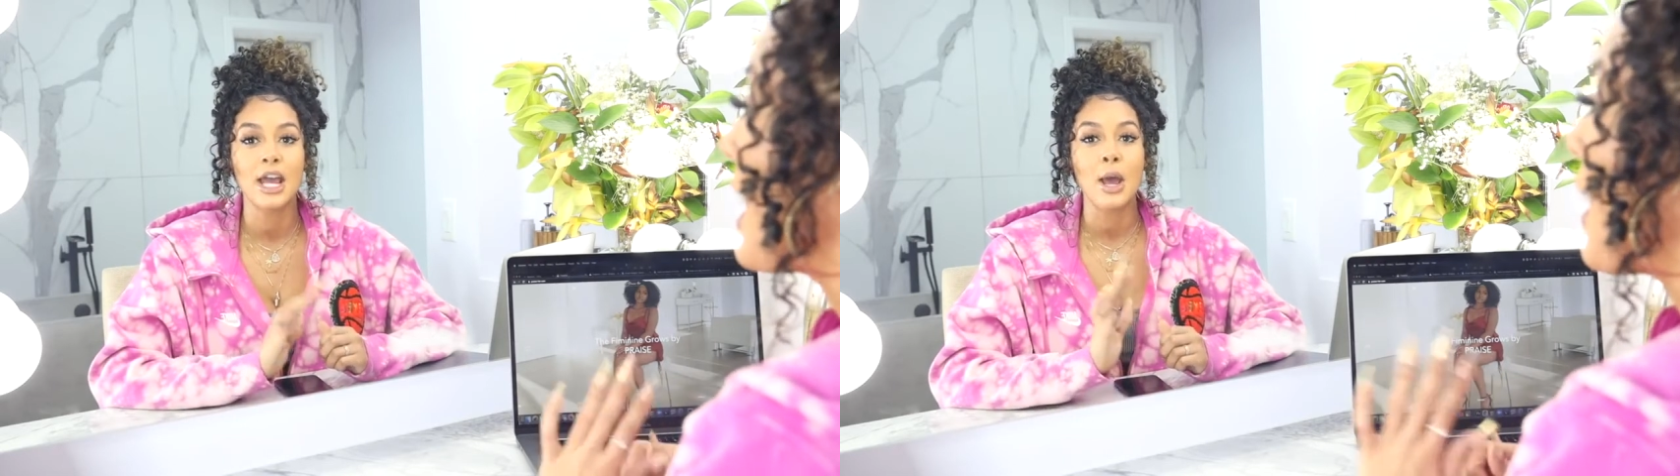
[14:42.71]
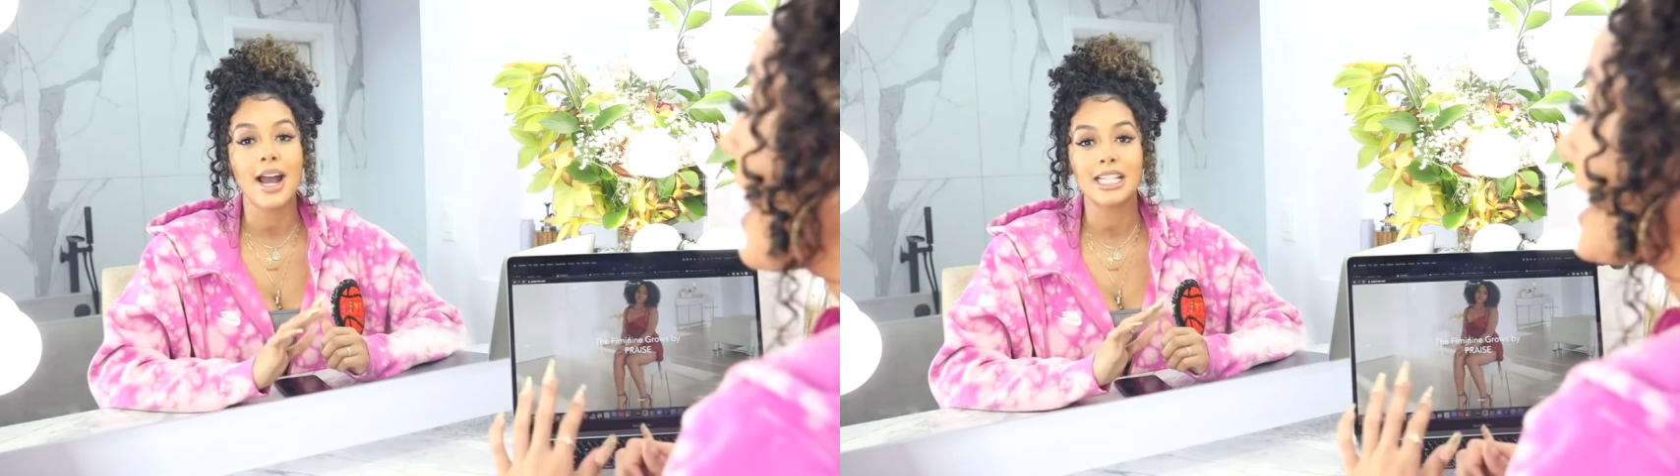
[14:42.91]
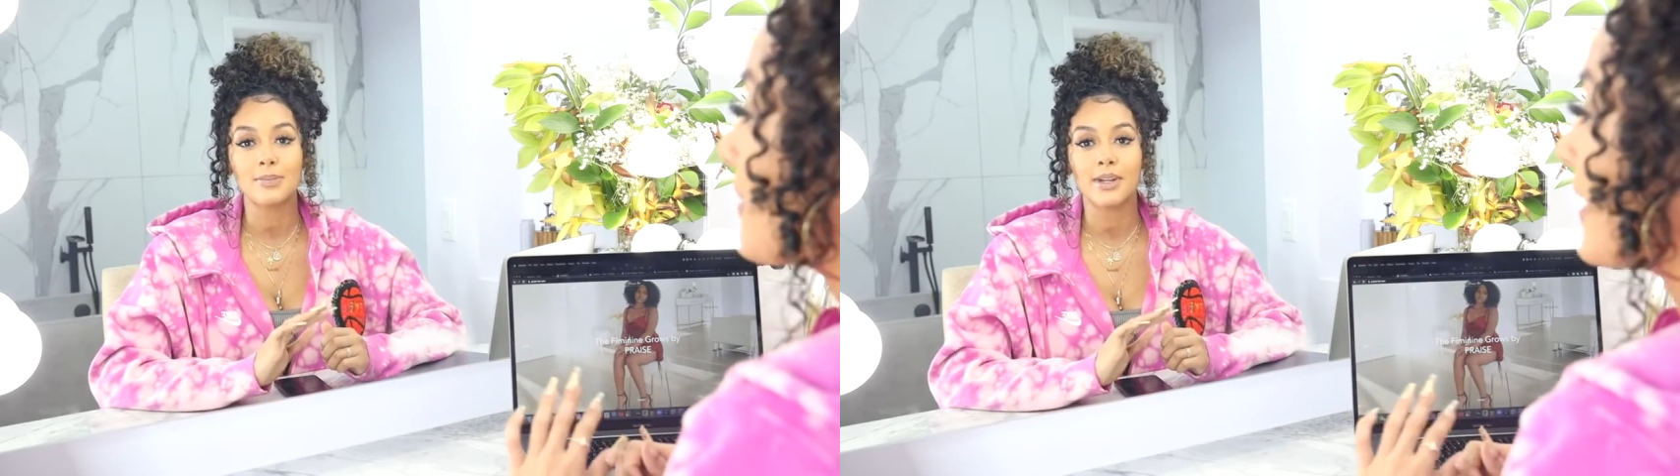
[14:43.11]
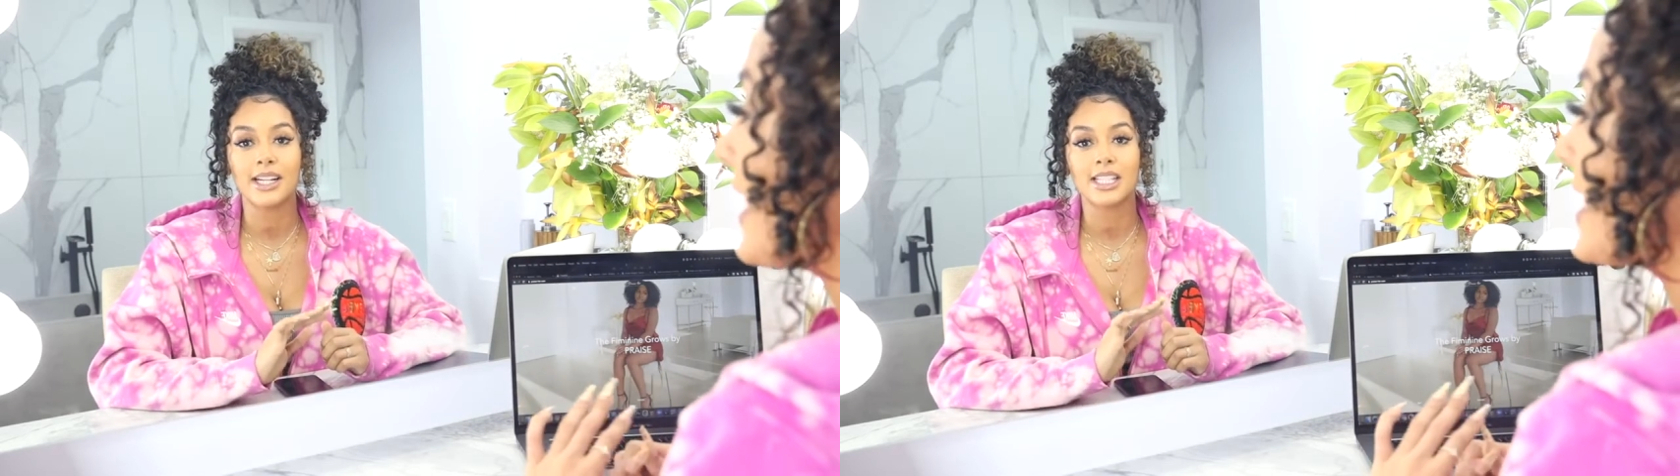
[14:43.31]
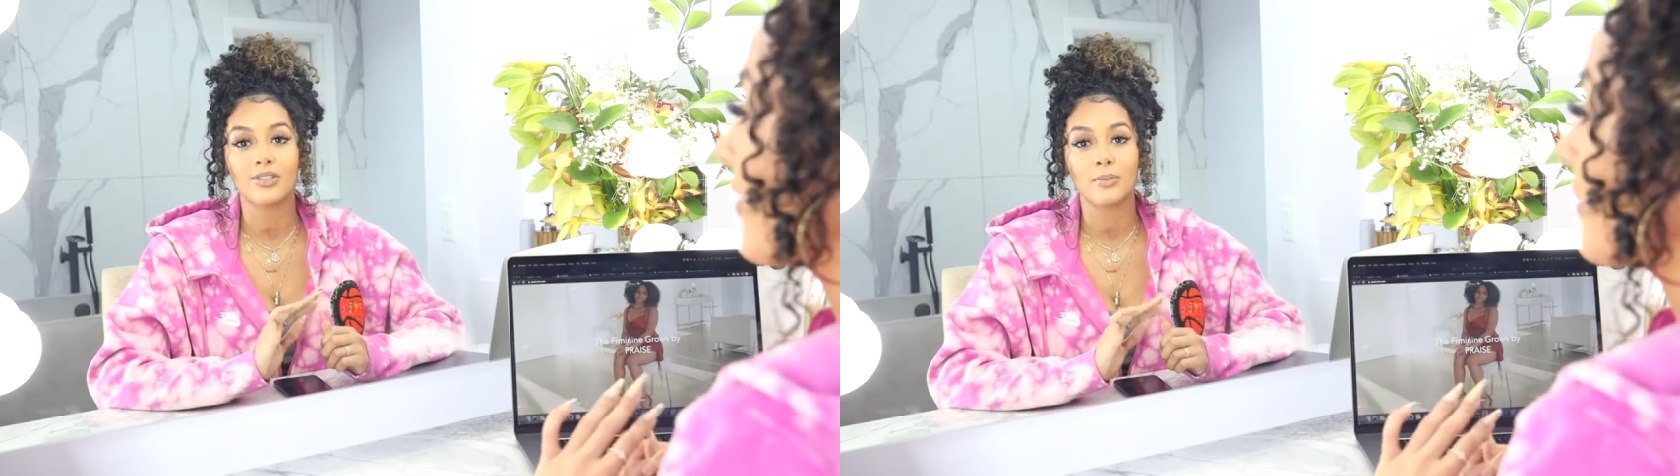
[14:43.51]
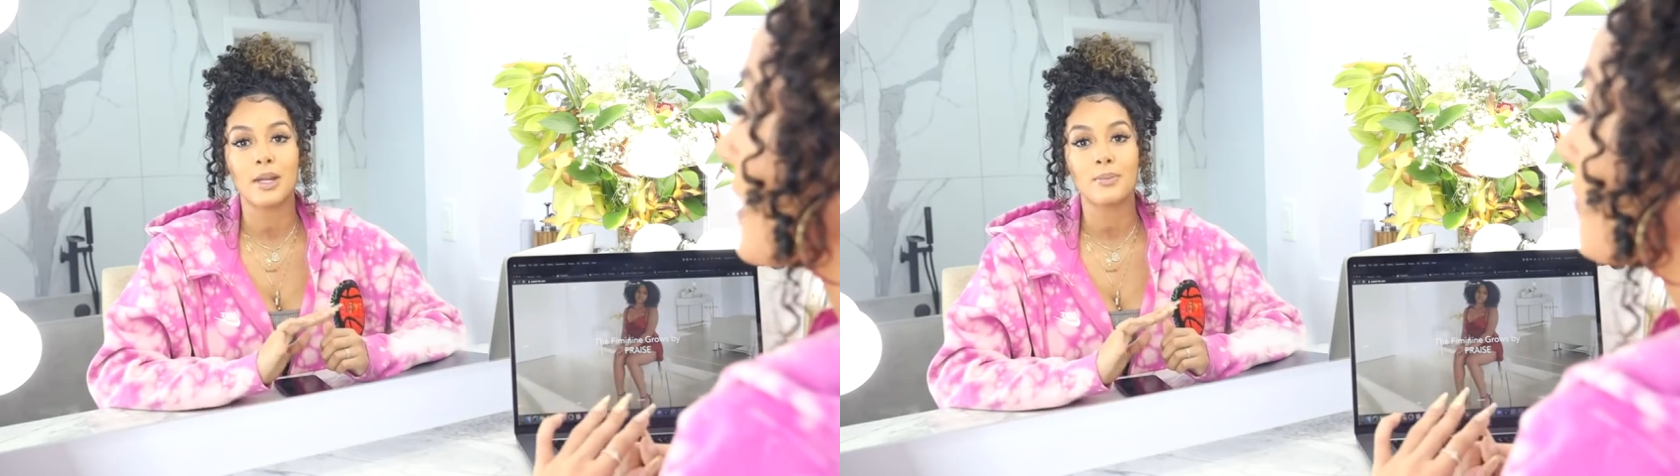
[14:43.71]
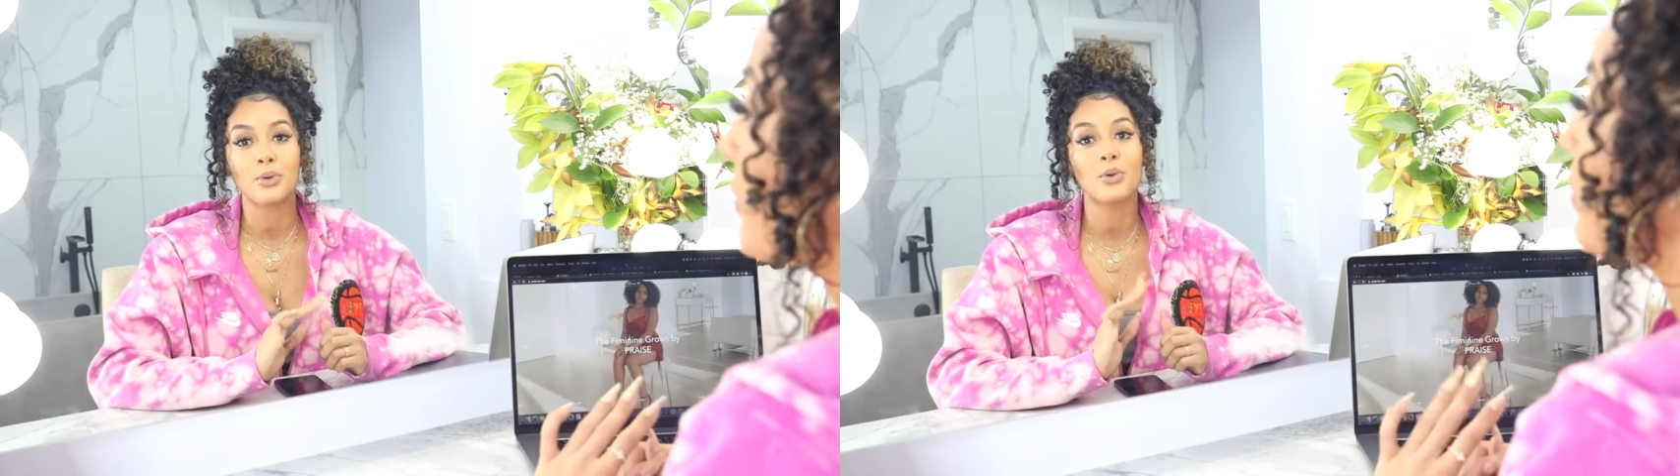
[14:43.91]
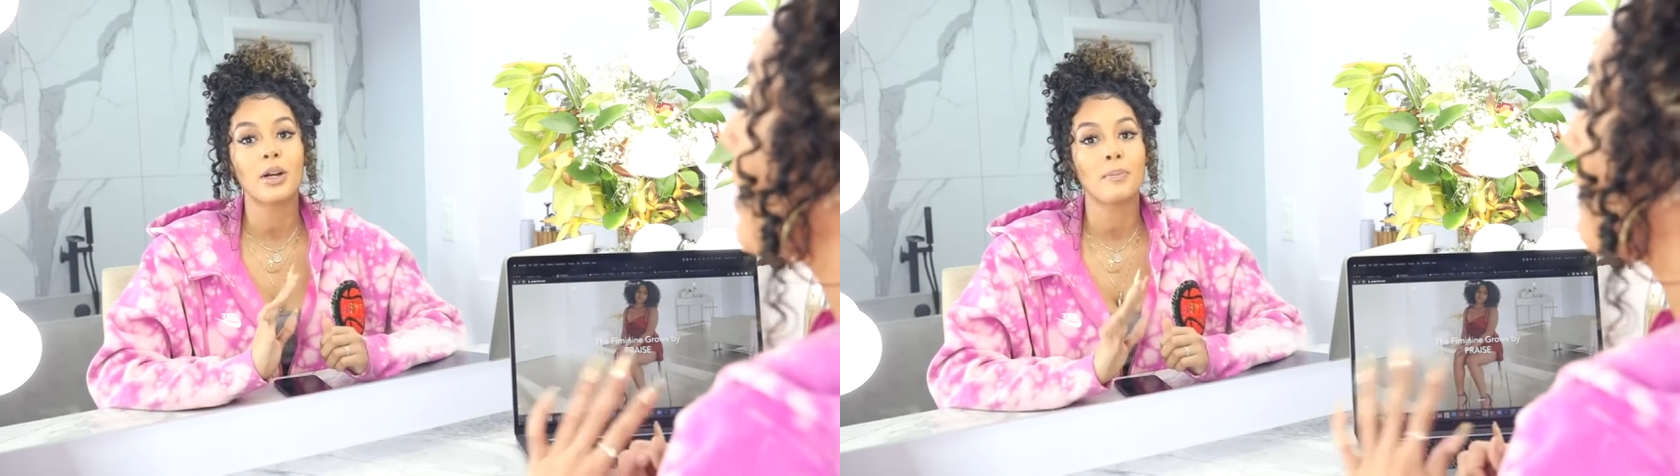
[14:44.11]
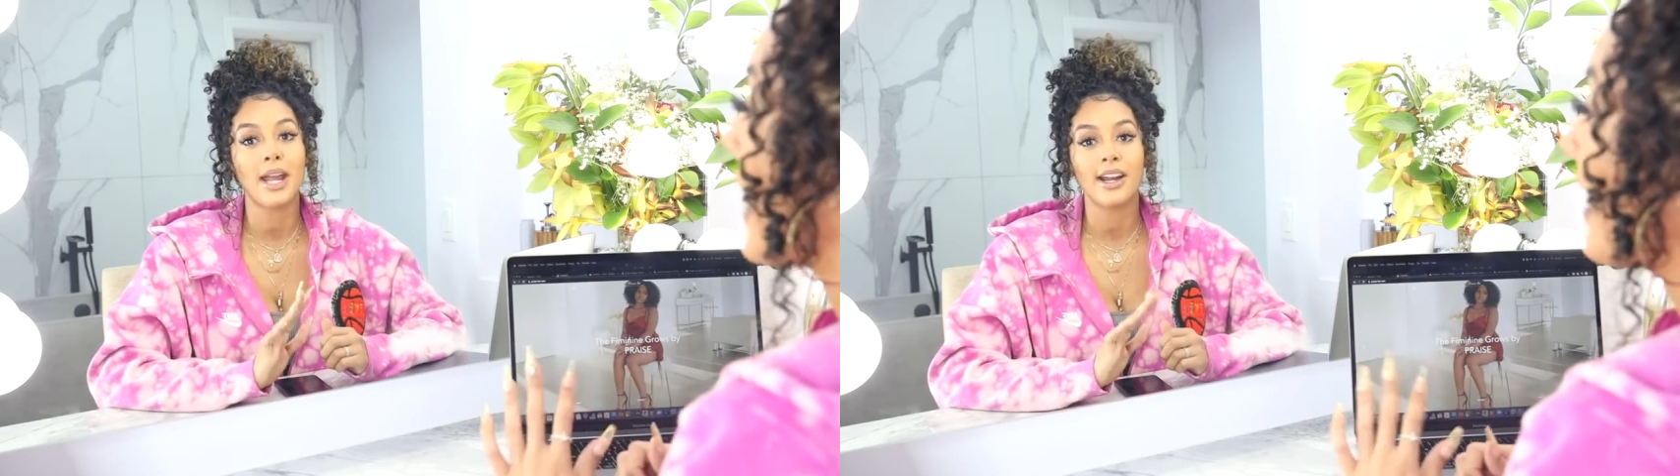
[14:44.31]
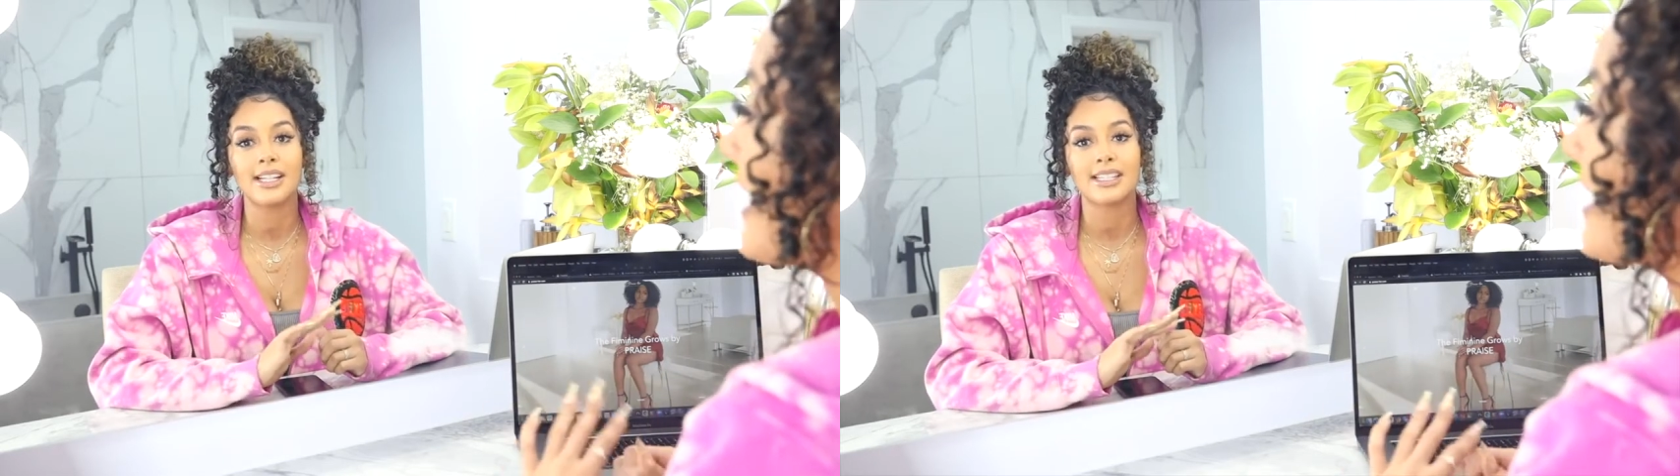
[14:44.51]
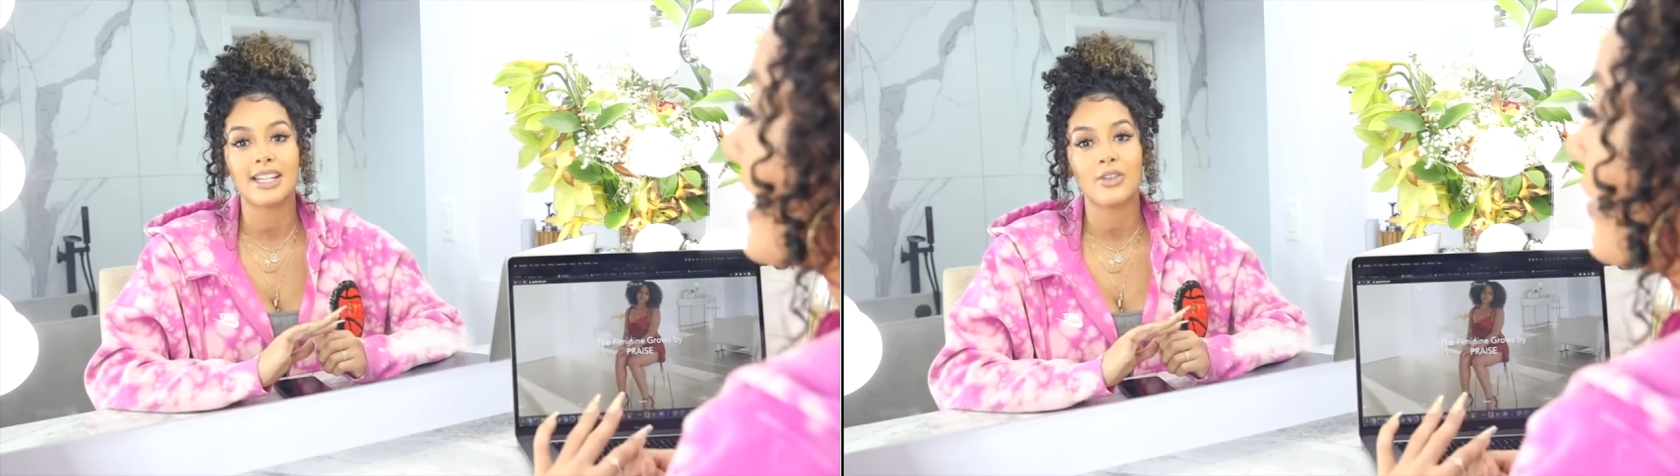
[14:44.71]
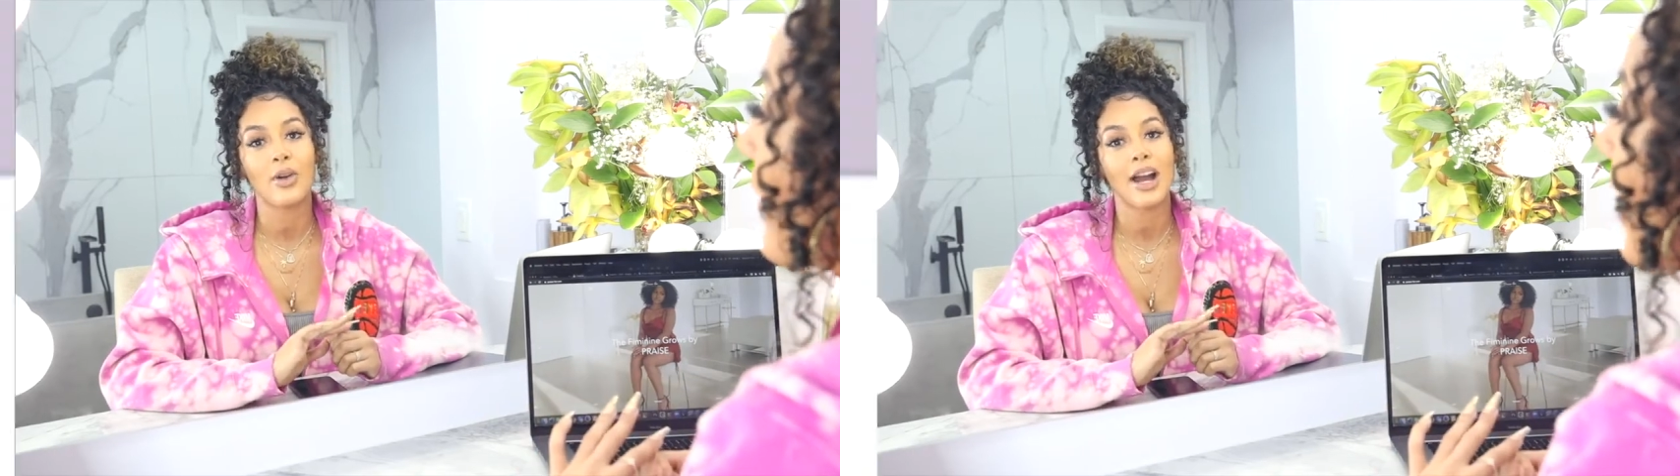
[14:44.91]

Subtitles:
From my experience, for people who are parents and